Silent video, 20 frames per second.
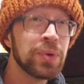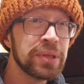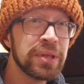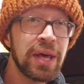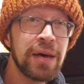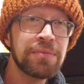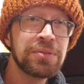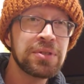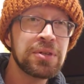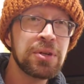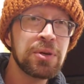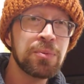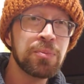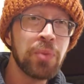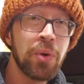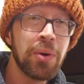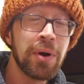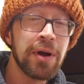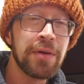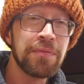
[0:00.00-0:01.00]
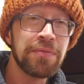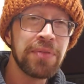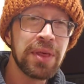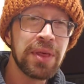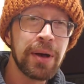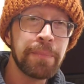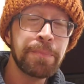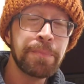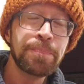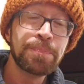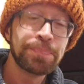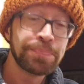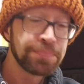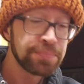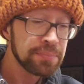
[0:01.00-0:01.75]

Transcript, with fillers: Would love to do more of them